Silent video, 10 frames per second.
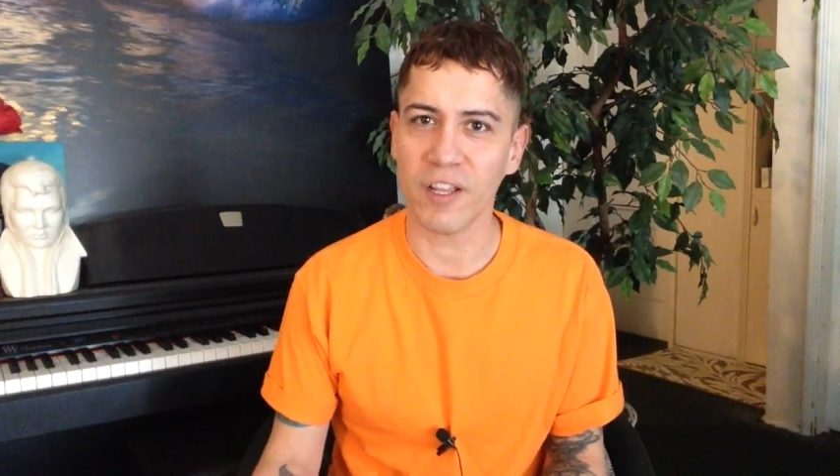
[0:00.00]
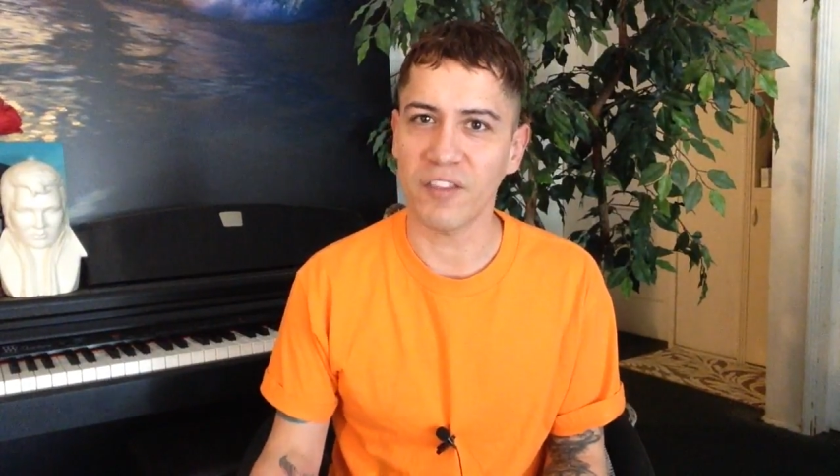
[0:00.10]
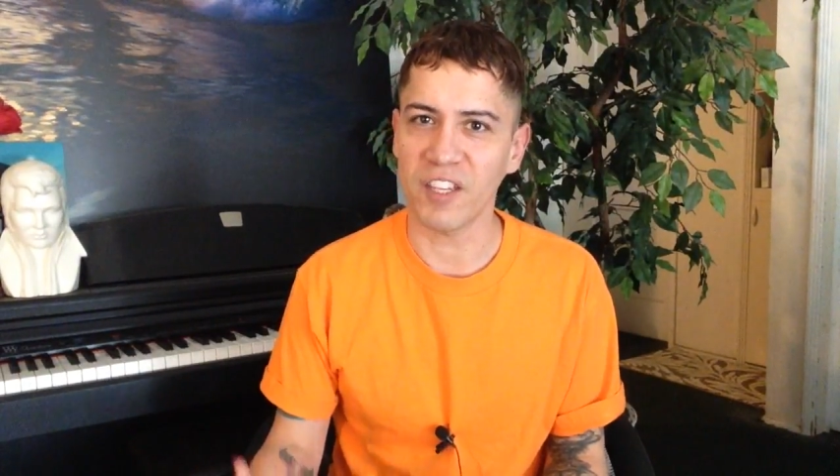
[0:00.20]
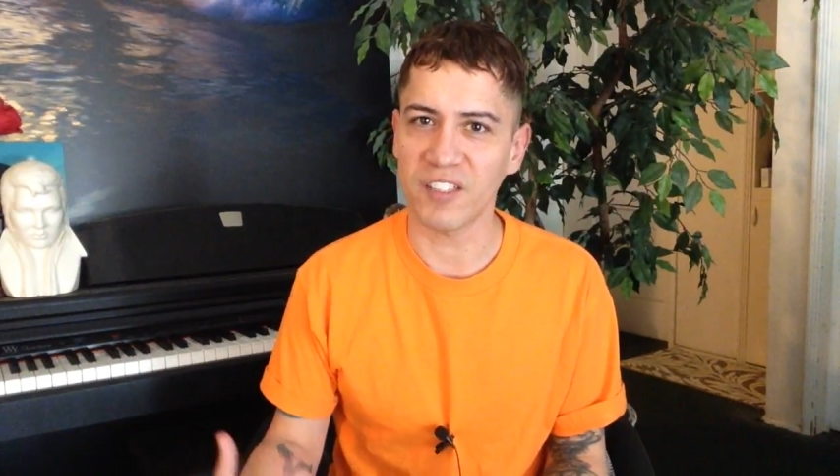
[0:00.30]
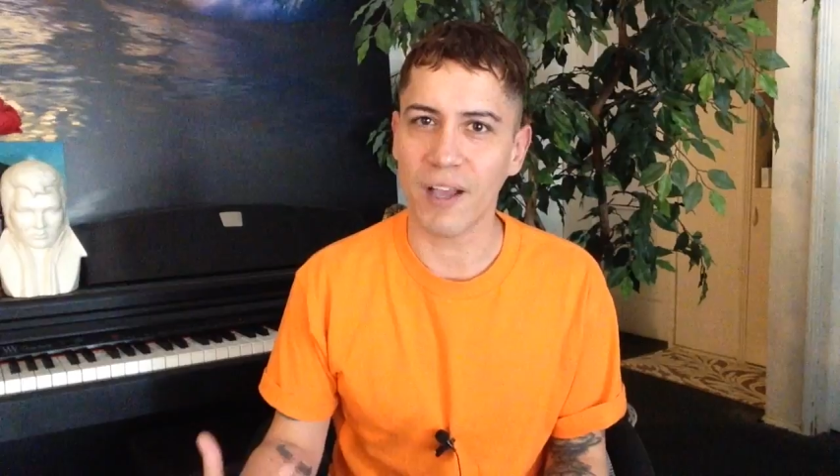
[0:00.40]

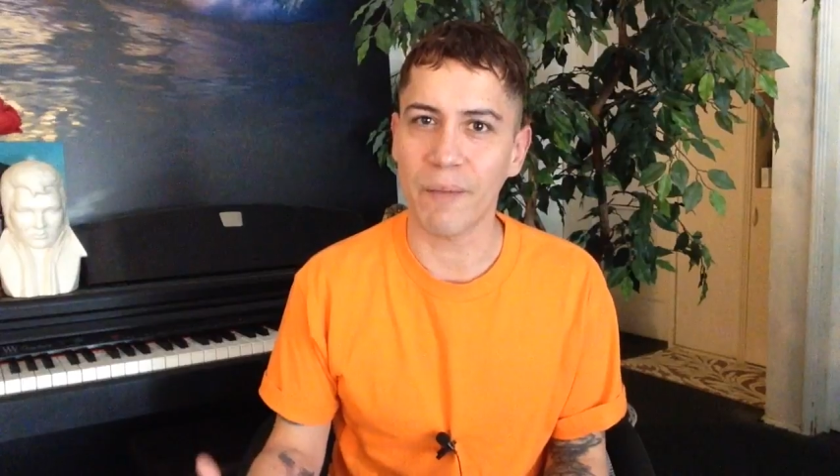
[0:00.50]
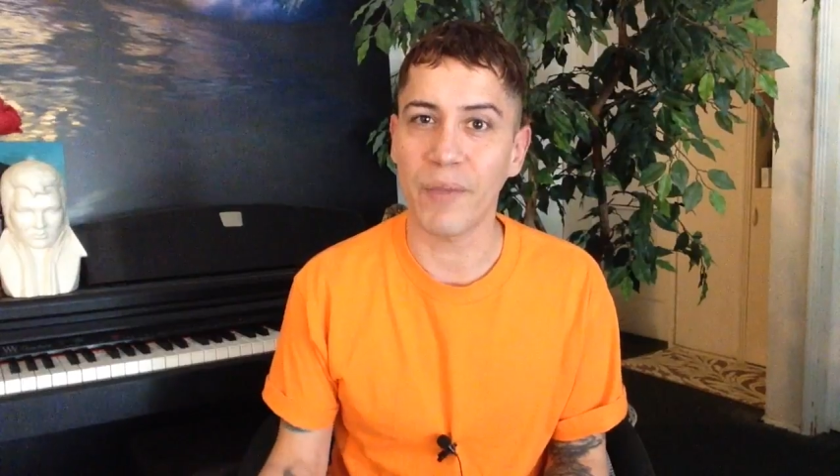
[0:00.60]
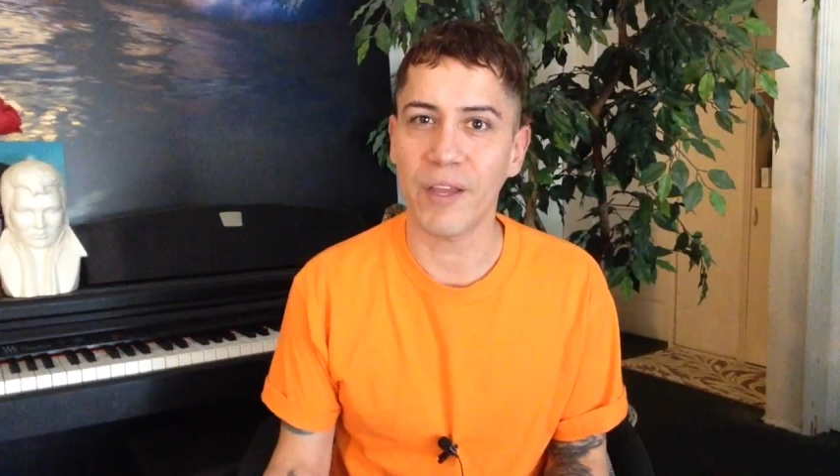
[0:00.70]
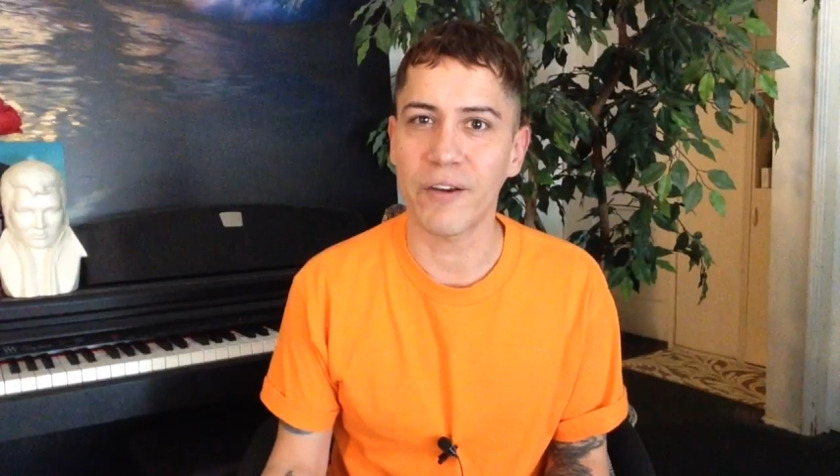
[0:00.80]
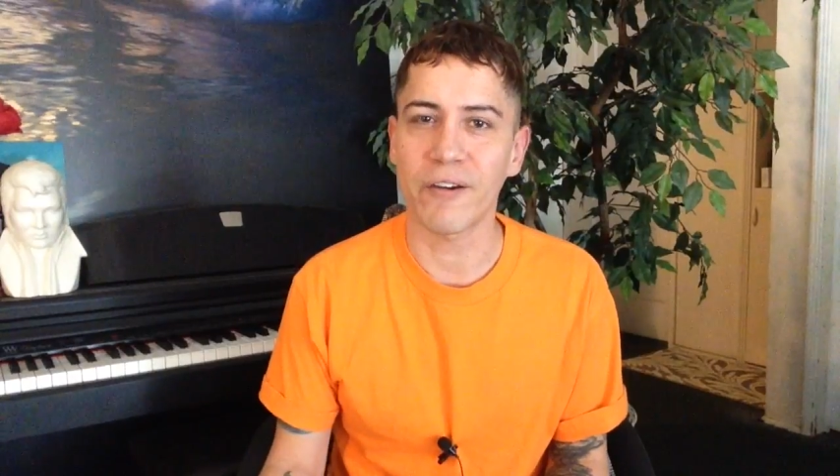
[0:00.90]
and things got
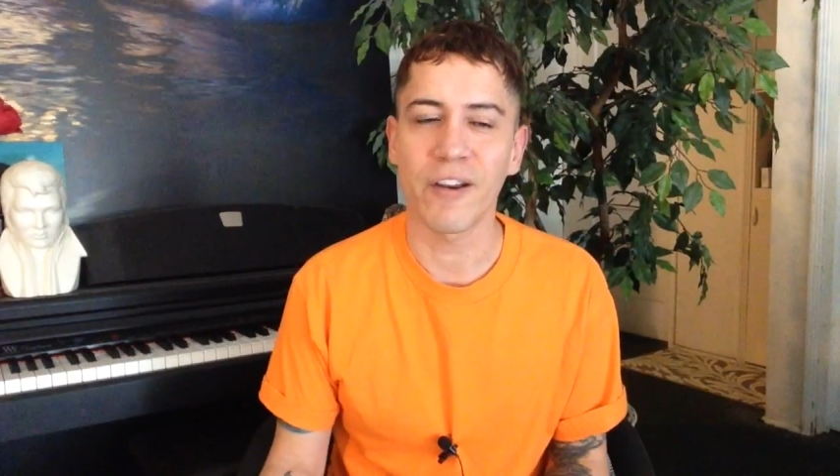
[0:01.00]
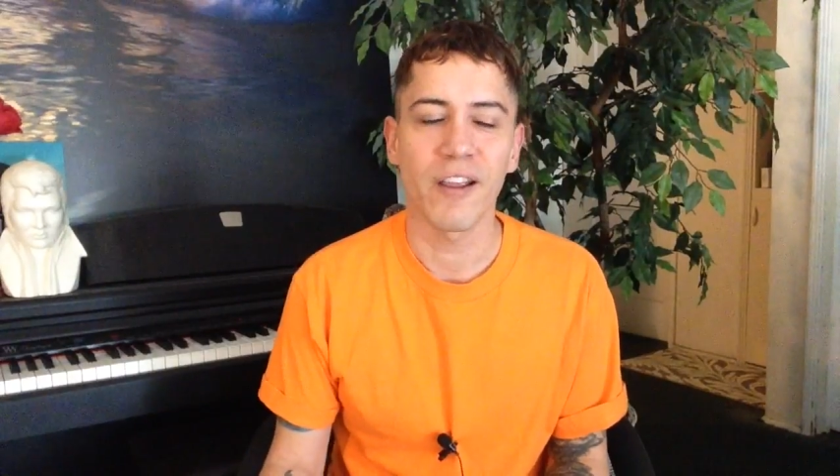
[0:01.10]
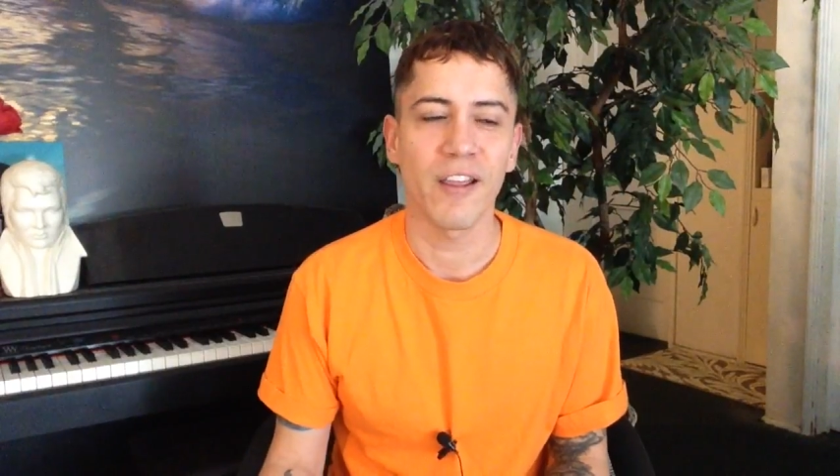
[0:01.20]
better.